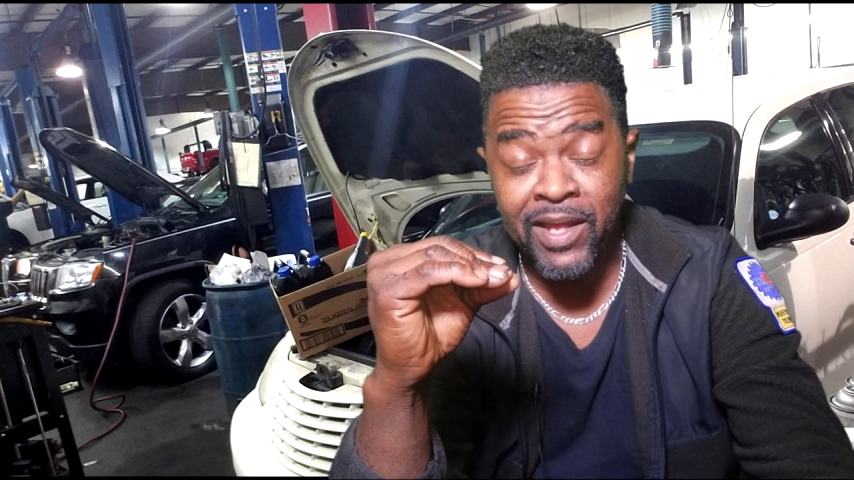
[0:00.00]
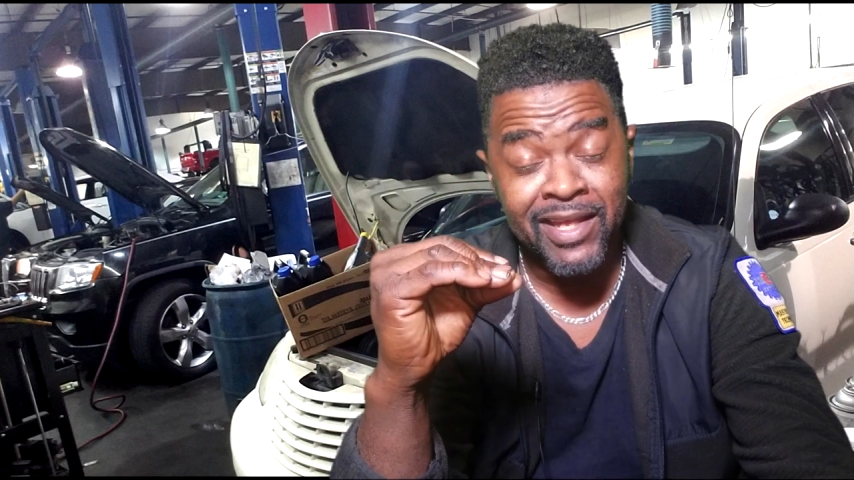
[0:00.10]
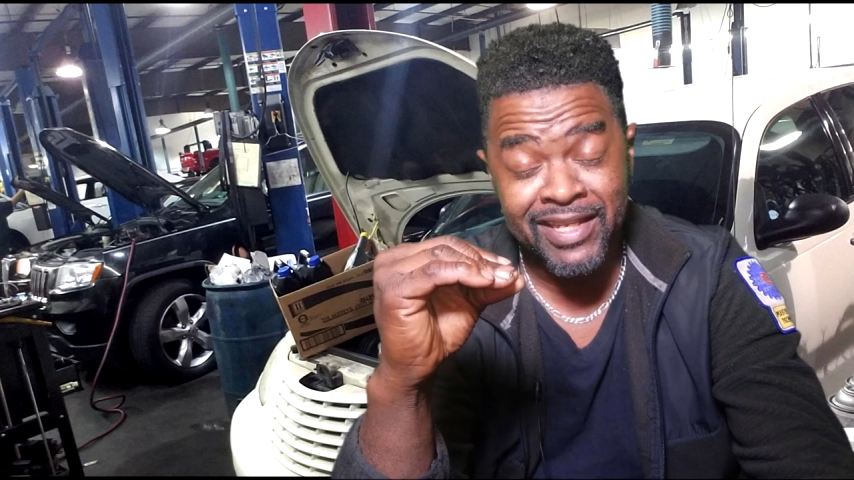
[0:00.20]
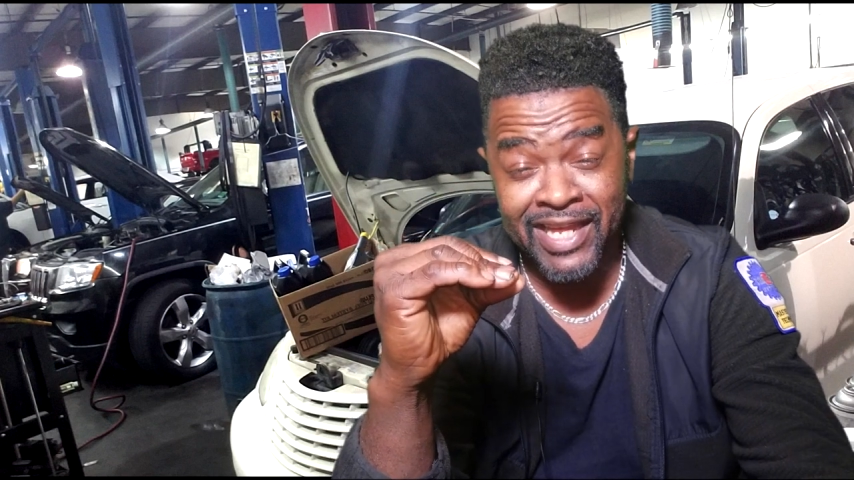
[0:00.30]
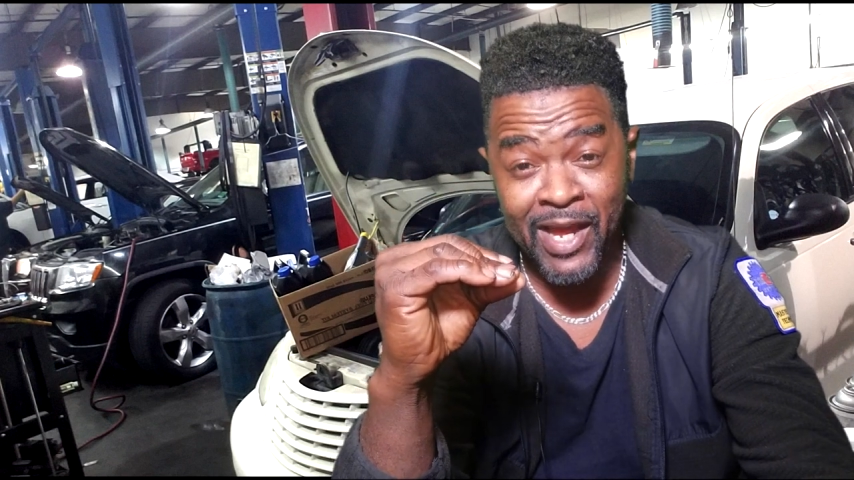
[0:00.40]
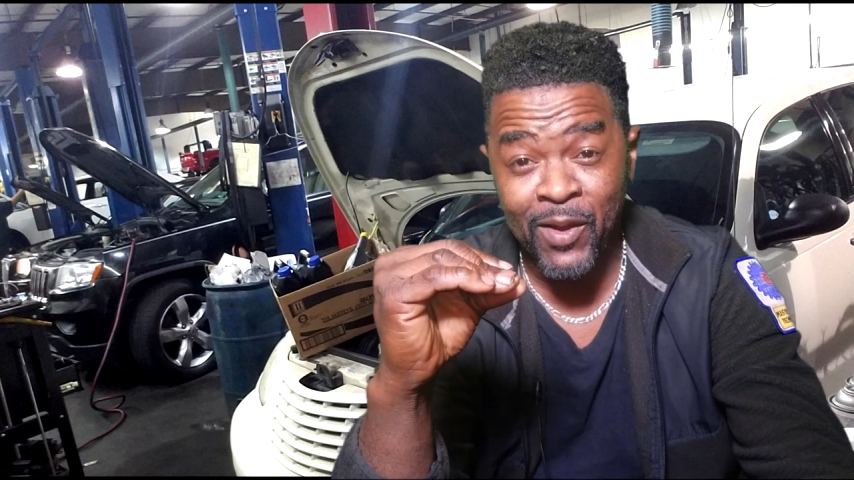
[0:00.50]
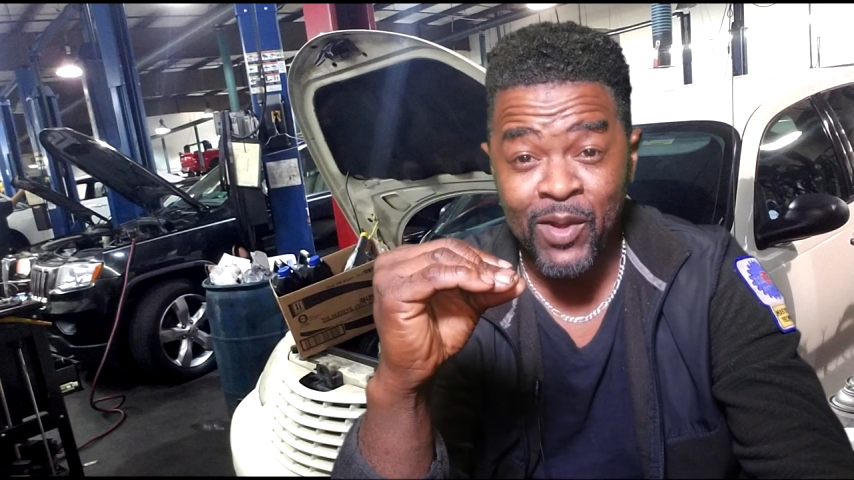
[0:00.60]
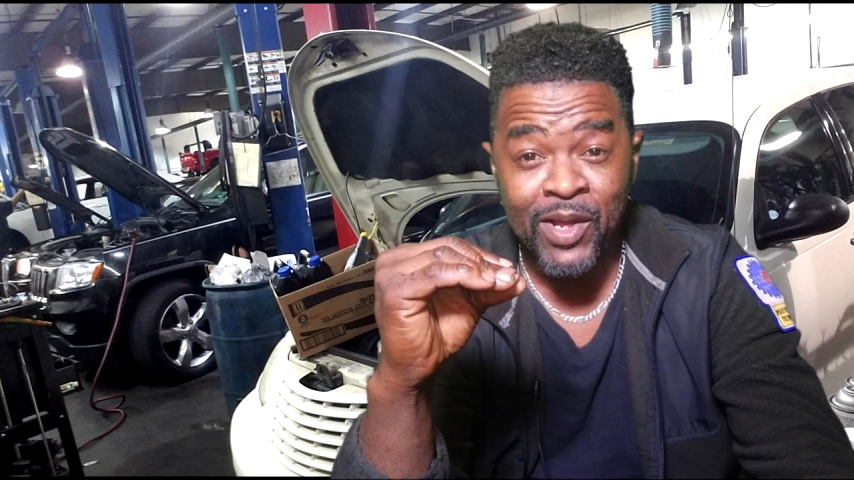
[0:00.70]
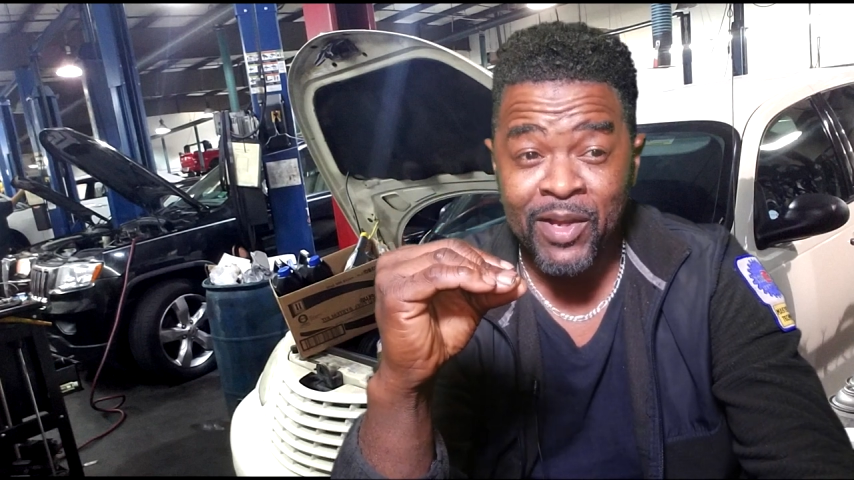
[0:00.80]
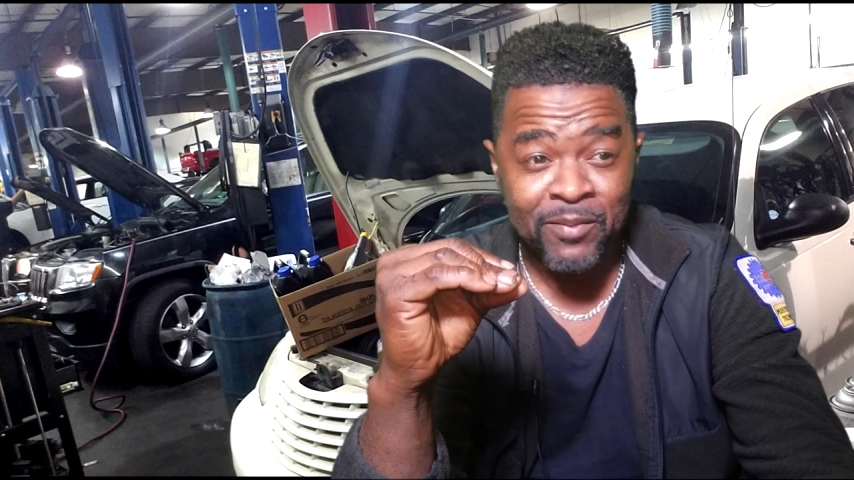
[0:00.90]
Now,
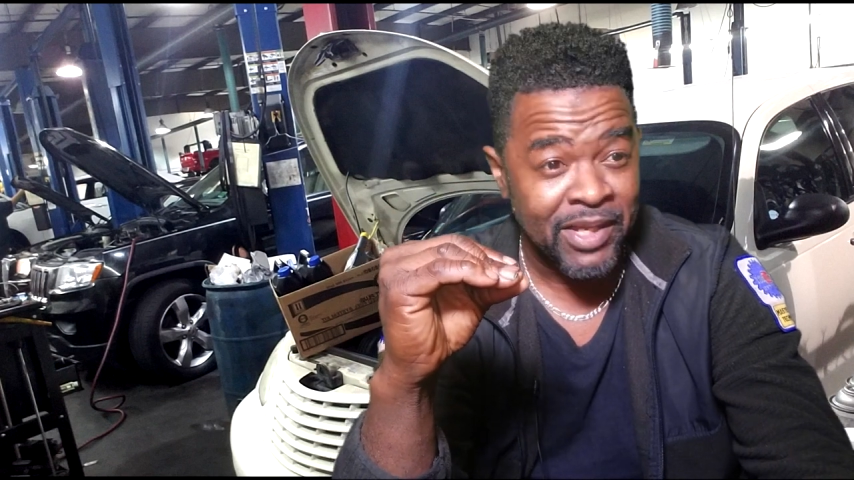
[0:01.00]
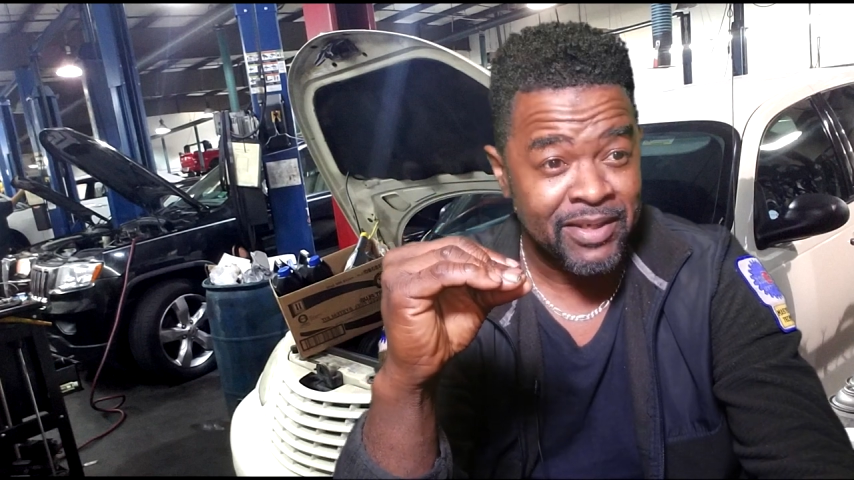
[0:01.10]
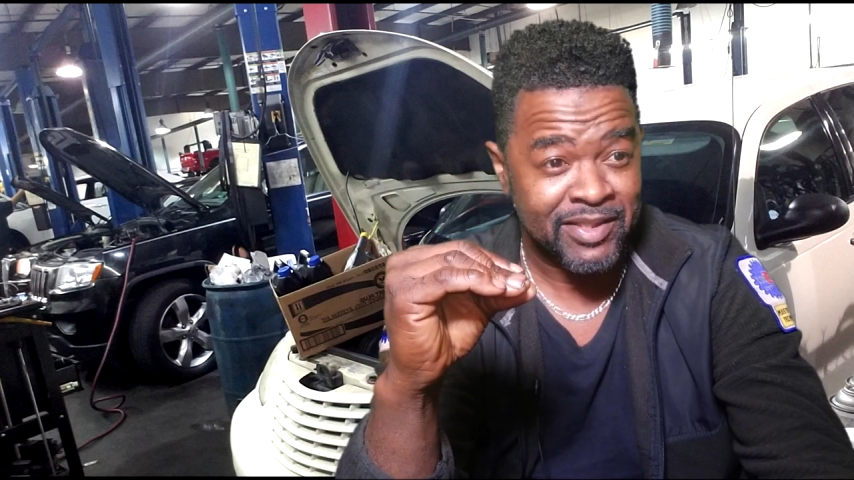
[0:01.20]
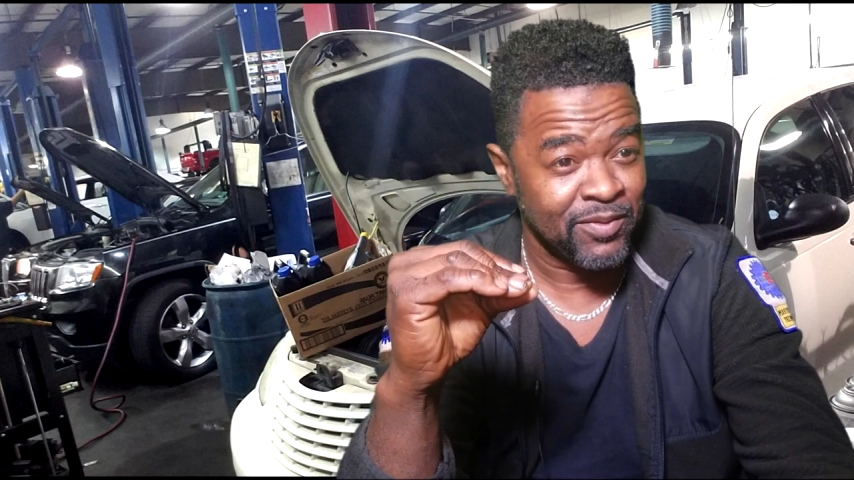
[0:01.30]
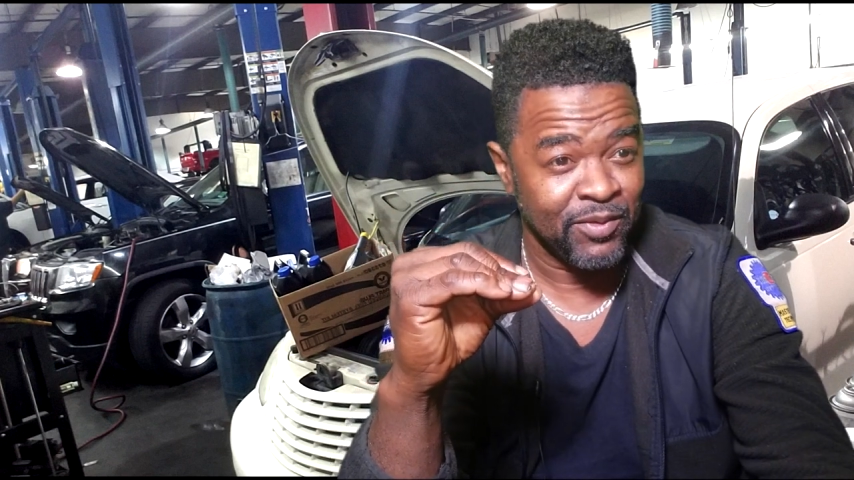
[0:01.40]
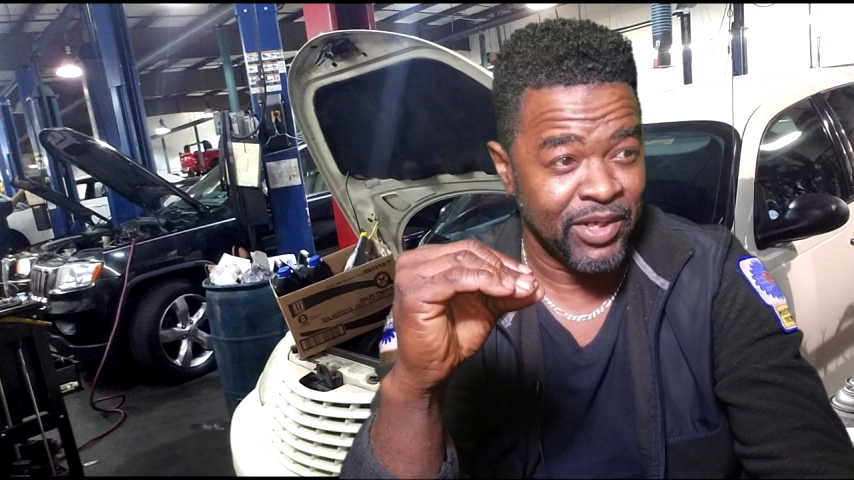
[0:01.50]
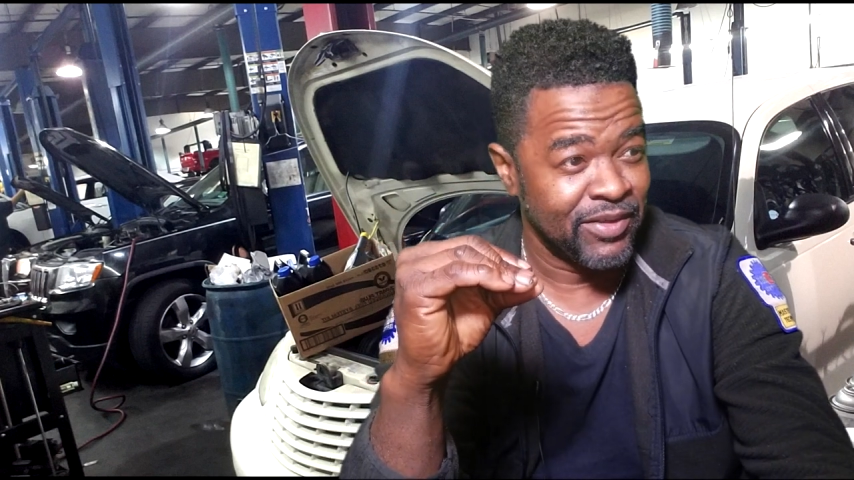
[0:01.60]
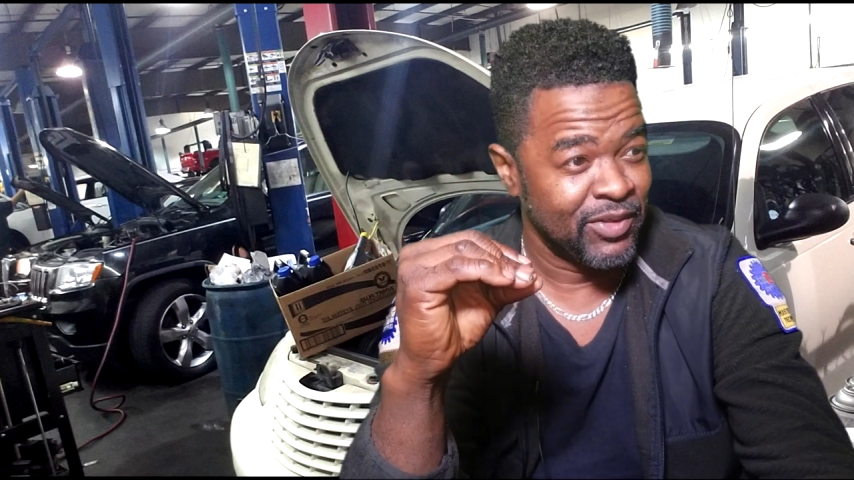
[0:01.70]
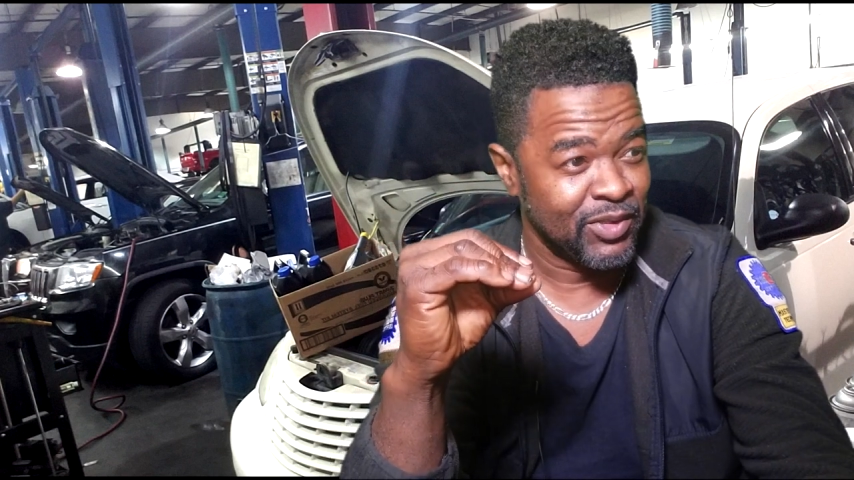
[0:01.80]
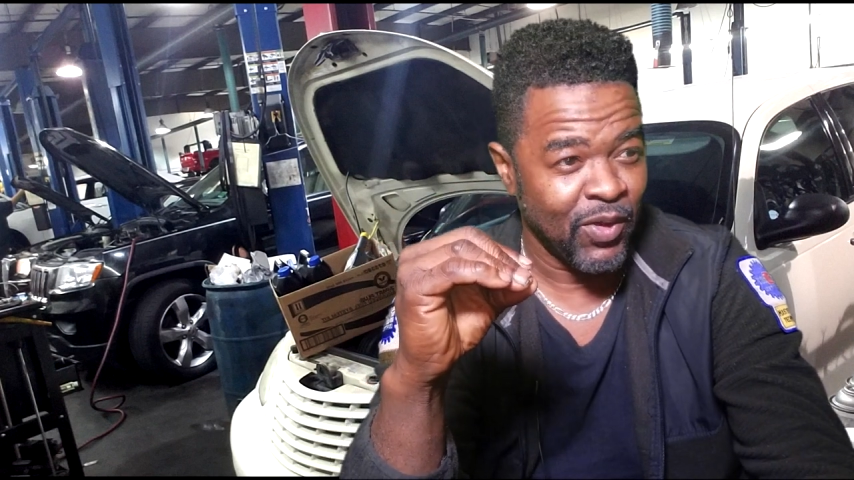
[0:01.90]
that's what,